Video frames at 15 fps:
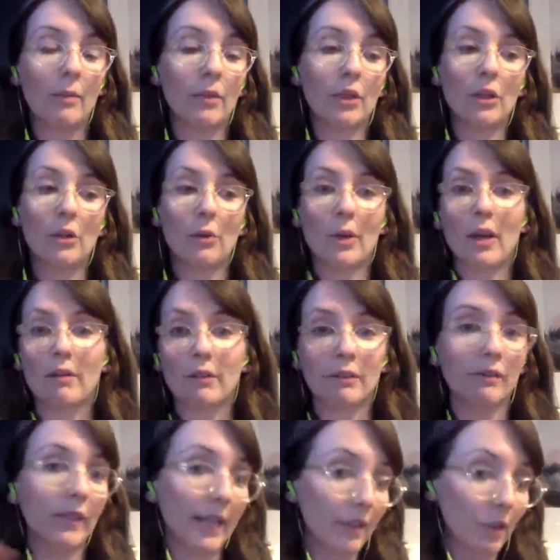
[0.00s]
We
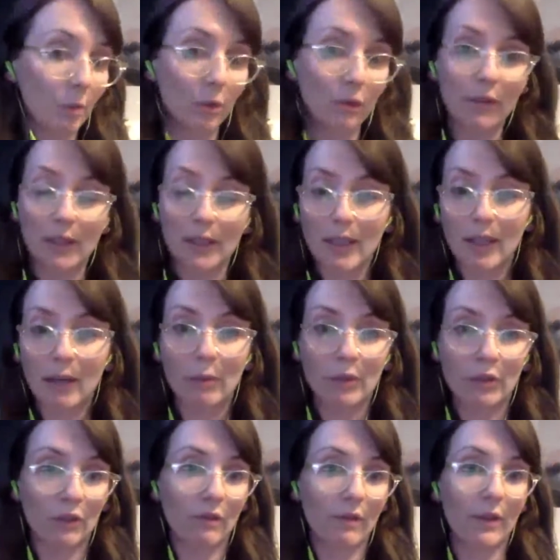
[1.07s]
offer flexible funding,
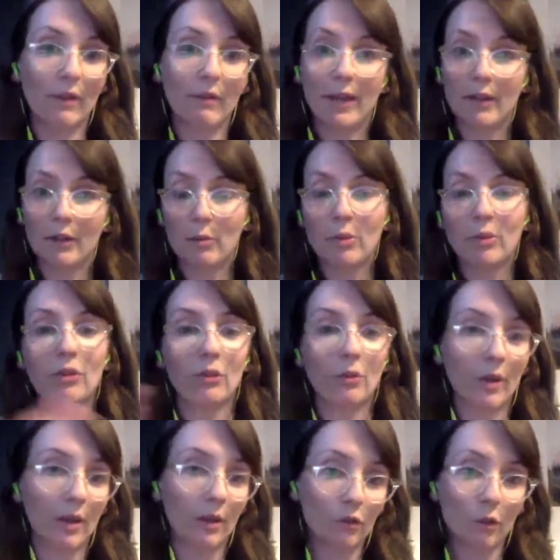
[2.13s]
which is very valuable to
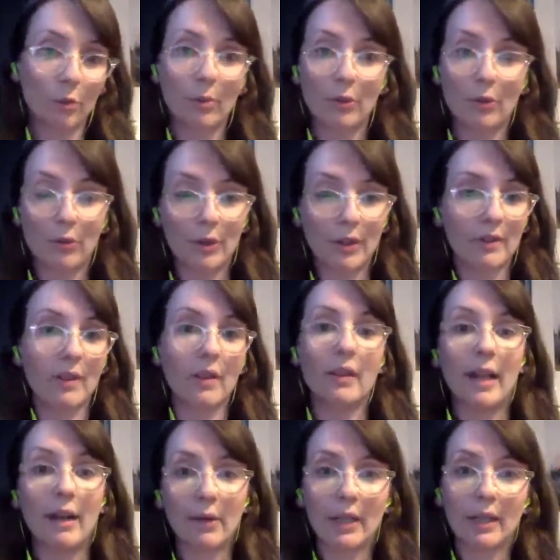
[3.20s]
our entrepreneurs,
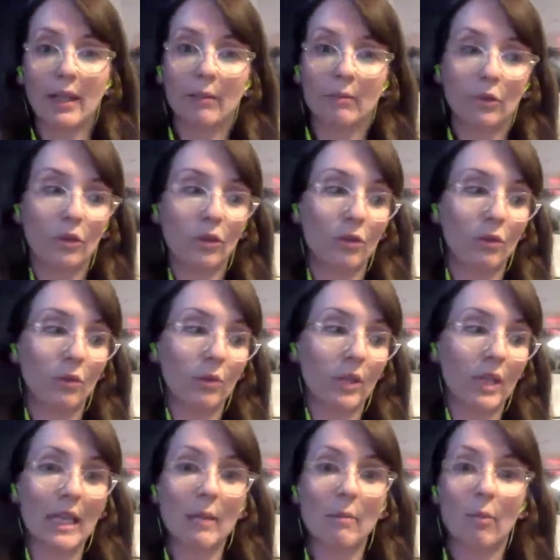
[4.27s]
allowing them to
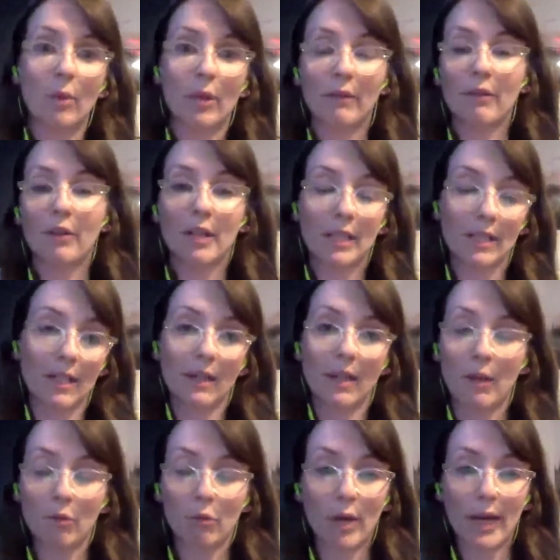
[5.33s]
keep whatever it is that
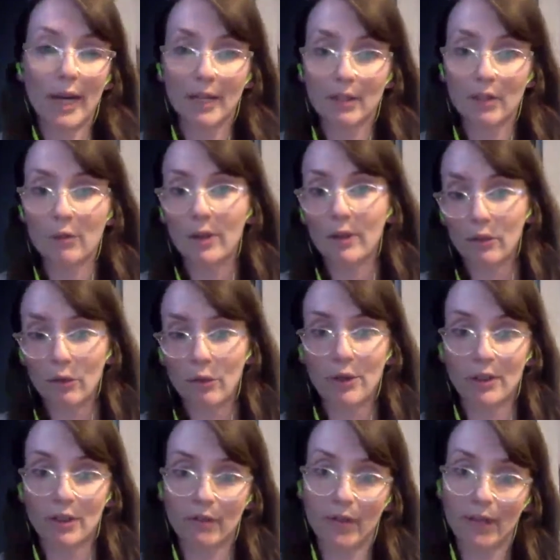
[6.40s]
they've raised throughout the
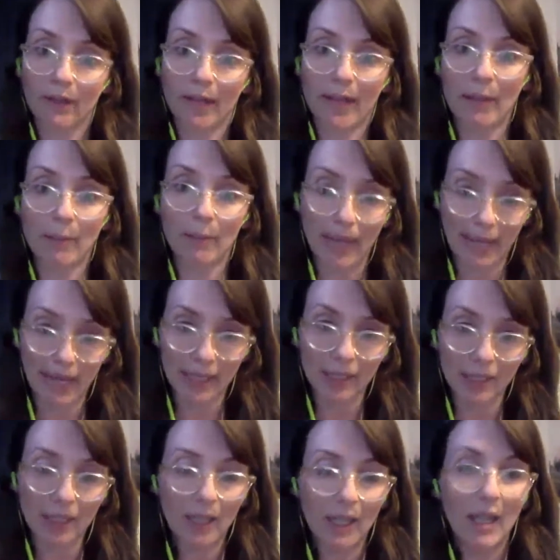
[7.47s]
course of their
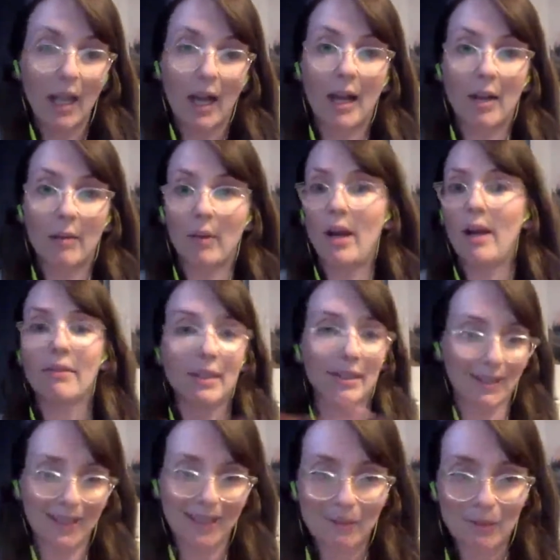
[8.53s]
campaign.
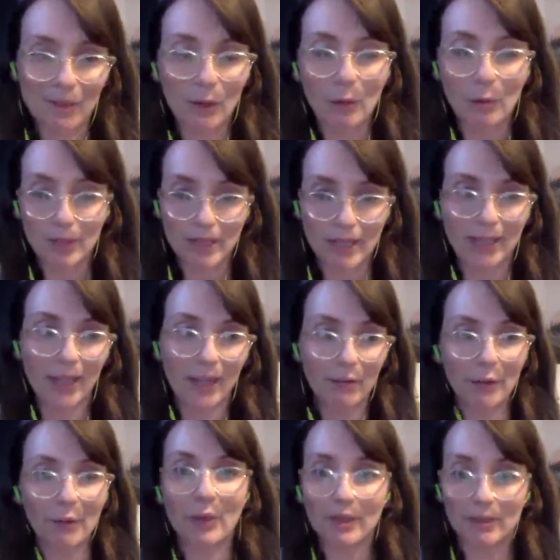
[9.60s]
Obviously, the hope is that
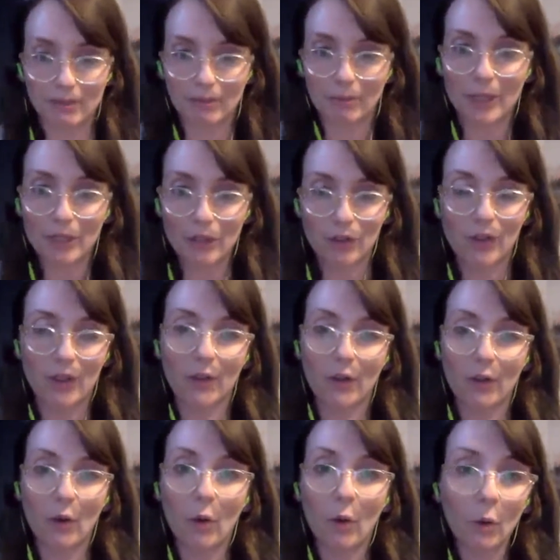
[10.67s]
everyone reaches their
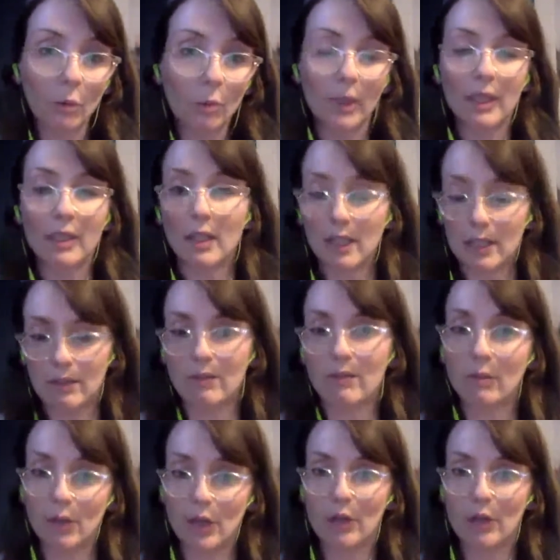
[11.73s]
goal, but it